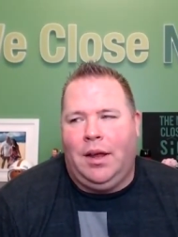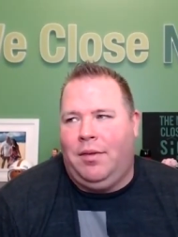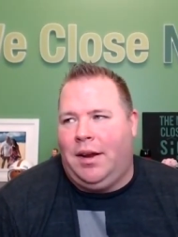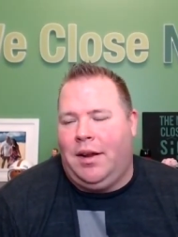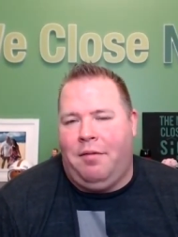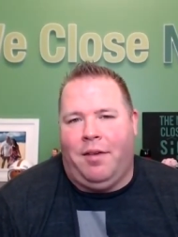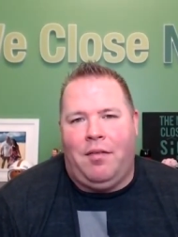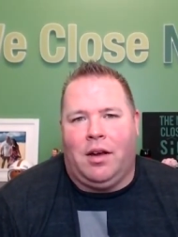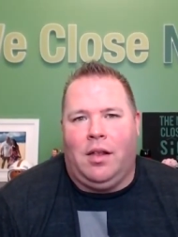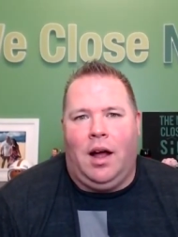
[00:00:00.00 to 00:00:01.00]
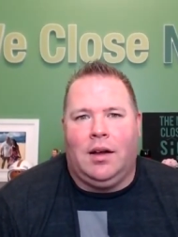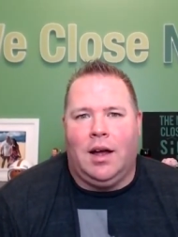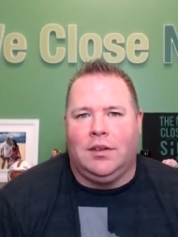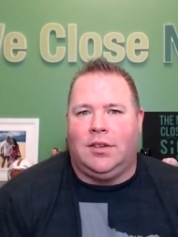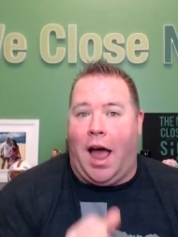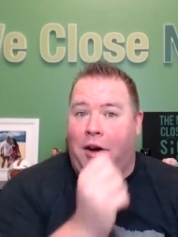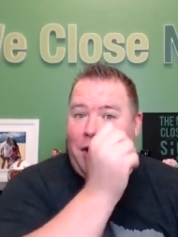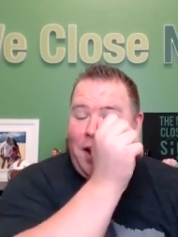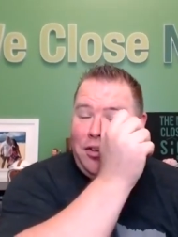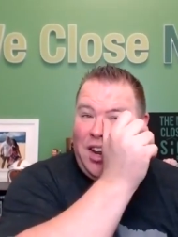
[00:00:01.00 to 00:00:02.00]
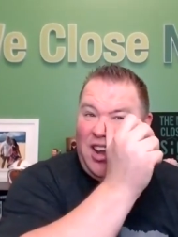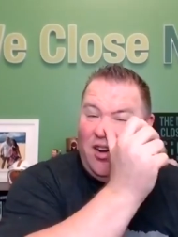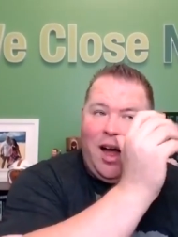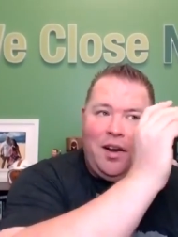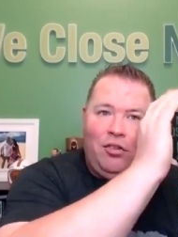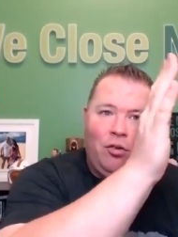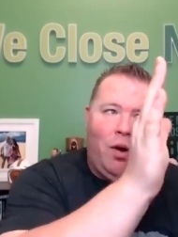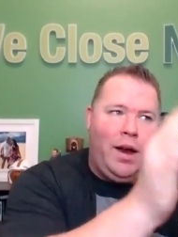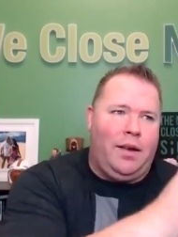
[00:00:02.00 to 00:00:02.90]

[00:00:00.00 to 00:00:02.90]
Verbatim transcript: even at five o'clock on Saturday so they could go out and enjoy it.